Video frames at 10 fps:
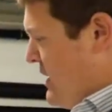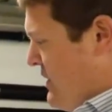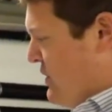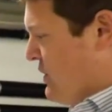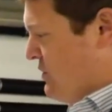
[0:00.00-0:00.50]

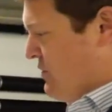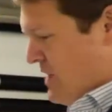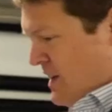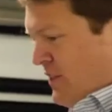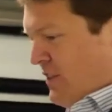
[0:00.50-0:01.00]
to
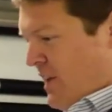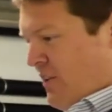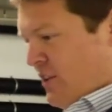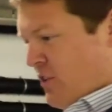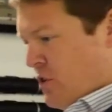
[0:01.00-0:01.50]
concentrate. The
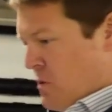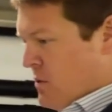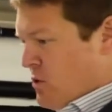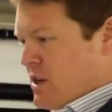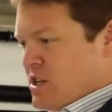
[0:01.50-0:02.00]
steering's super
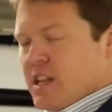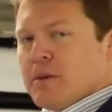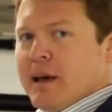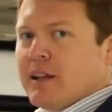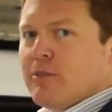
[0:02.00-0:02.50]
twitchy, the
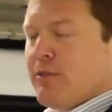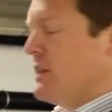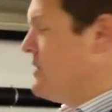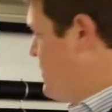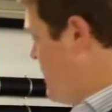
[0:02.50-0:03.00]
pedal
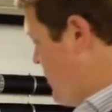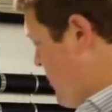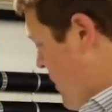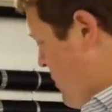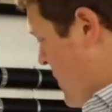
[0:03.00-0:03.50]
feels
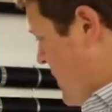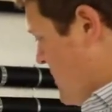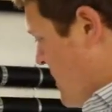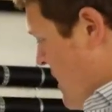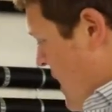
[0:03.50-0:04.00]
as
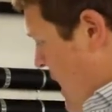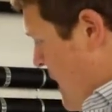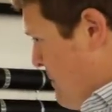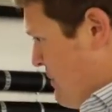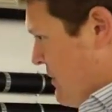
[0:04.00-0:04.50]
well.
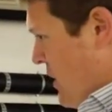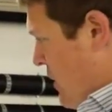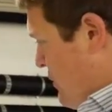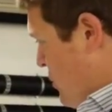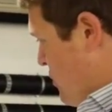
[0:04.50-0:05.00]

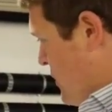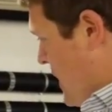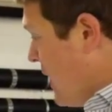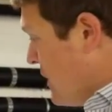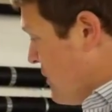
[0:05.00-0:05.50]
Of course, the
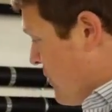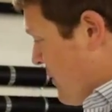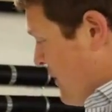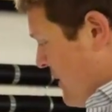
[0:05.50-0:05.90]
colours,